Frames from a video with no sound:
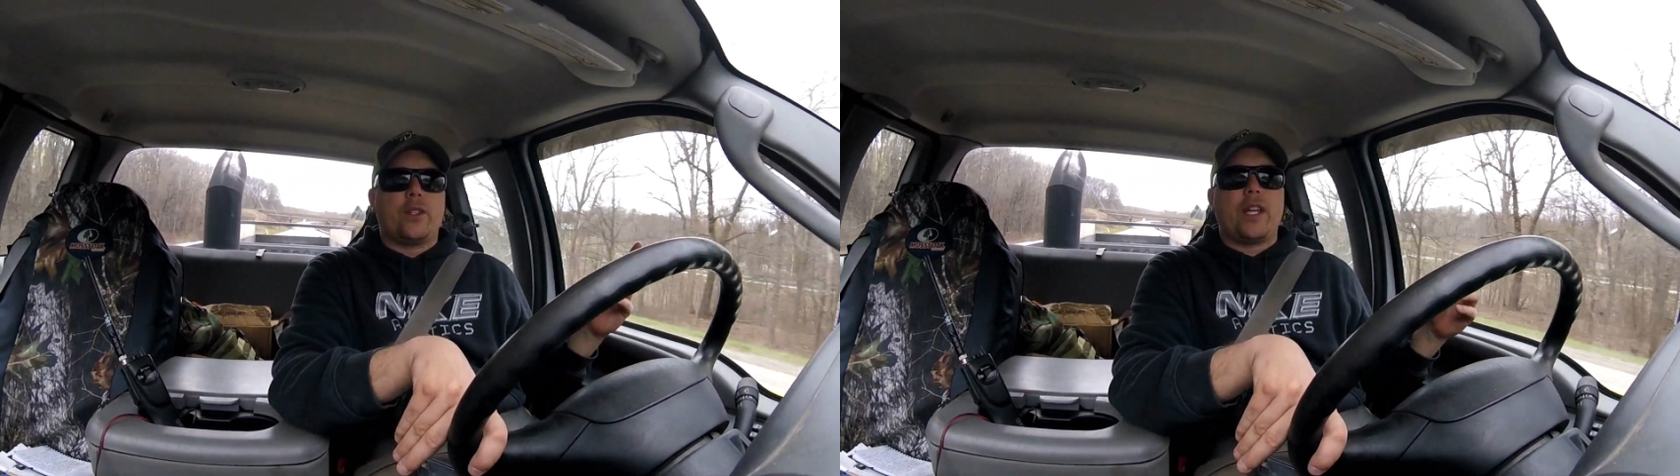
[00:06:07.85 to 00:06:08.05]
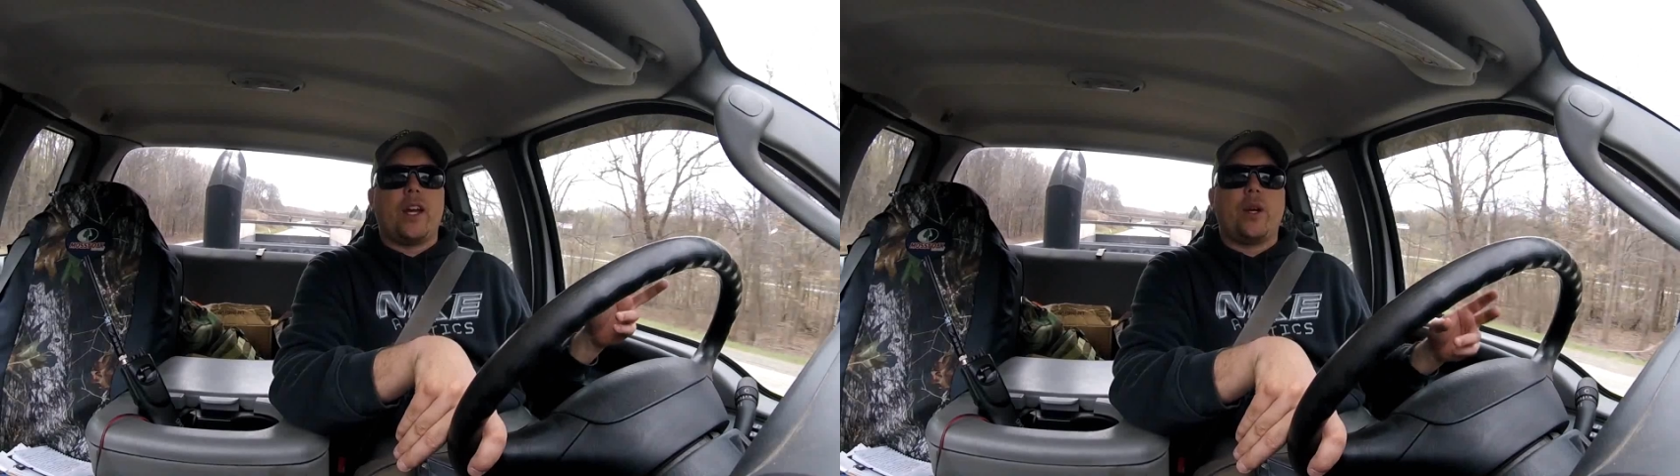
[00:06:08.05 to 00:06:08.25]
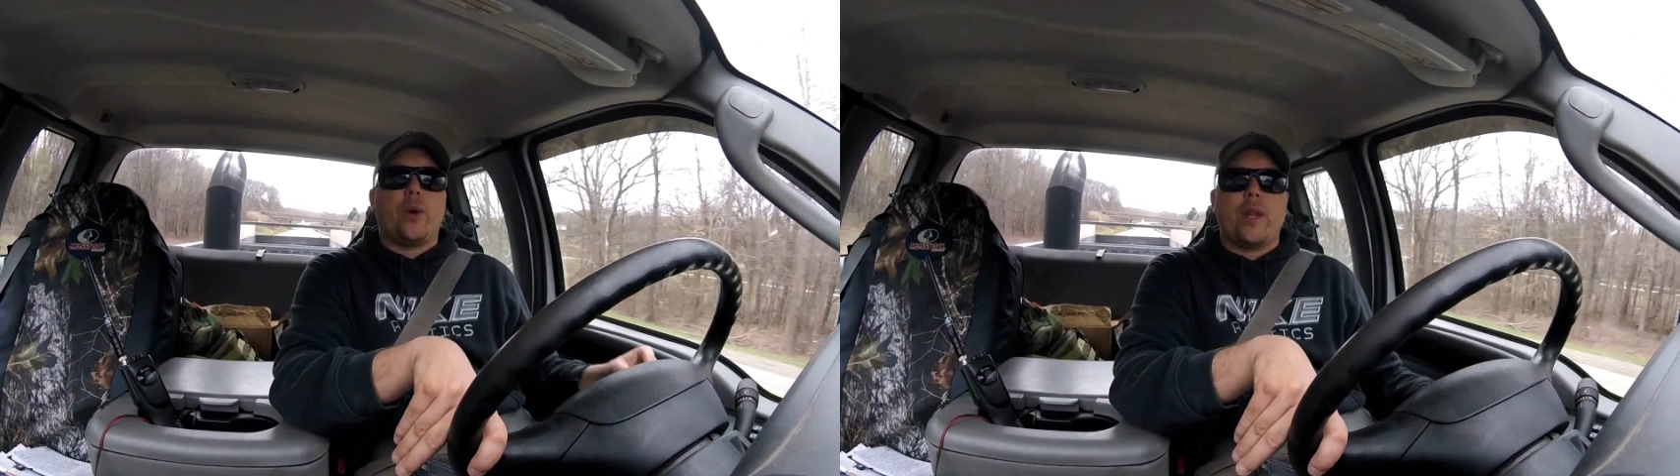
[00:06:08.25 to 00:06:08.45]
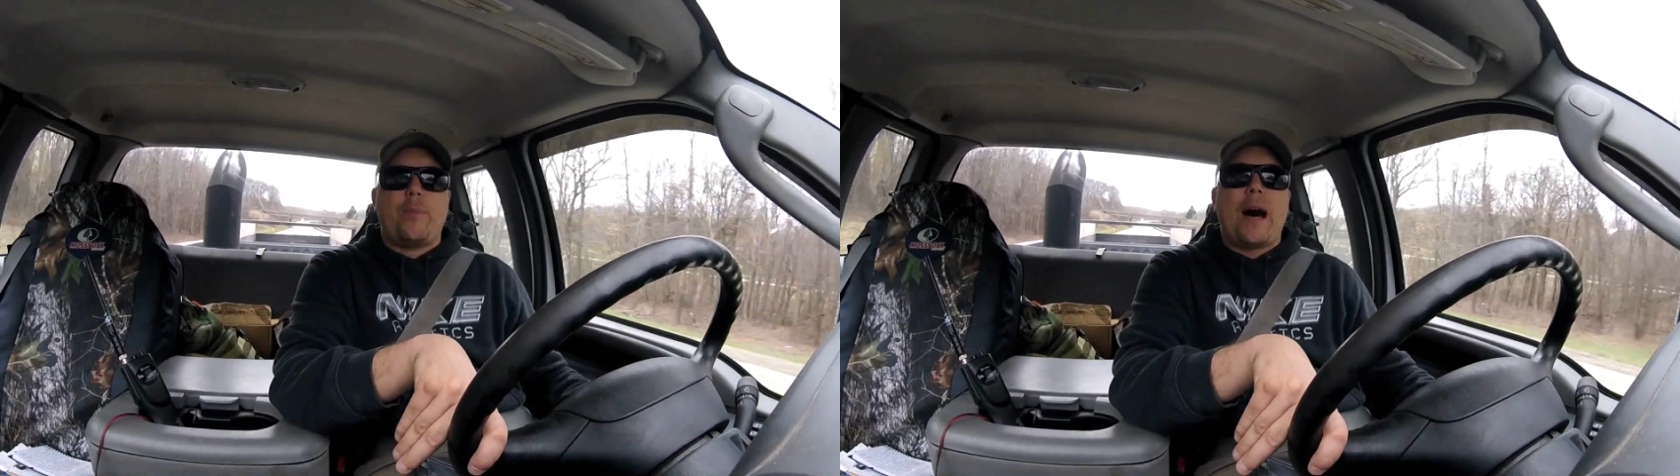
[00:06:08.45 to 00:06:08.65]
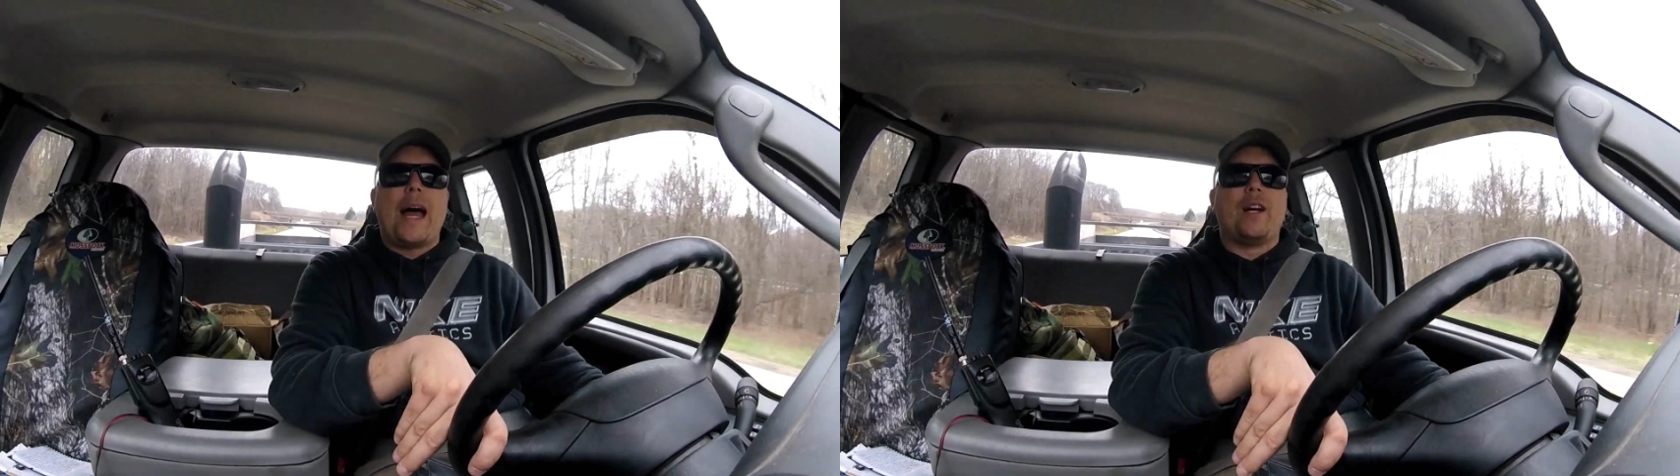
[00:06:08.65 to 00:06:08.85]
tell you where the
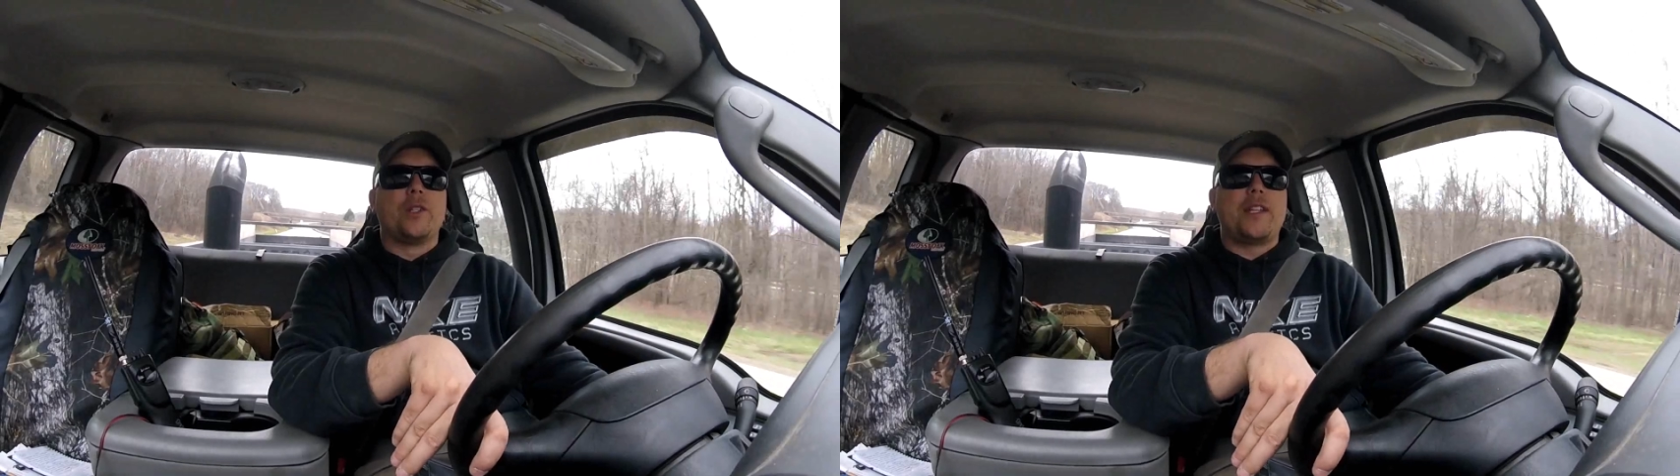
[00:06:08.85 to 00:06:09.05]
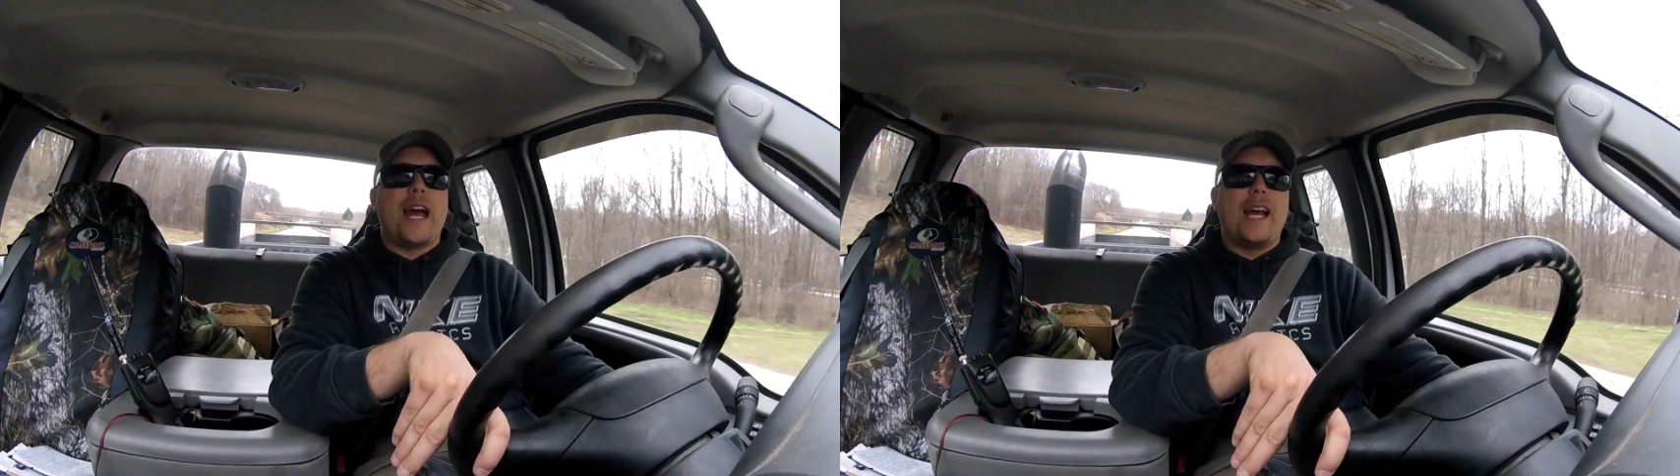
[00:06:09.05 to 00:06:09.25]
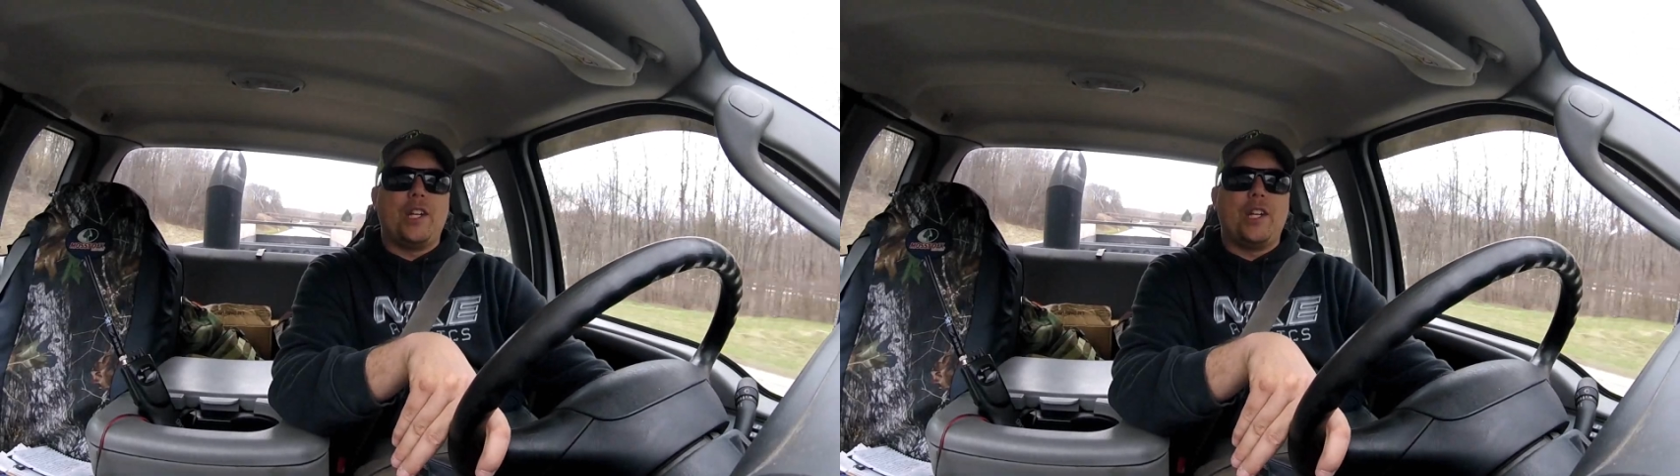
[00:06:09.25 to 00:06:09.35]
pile's at.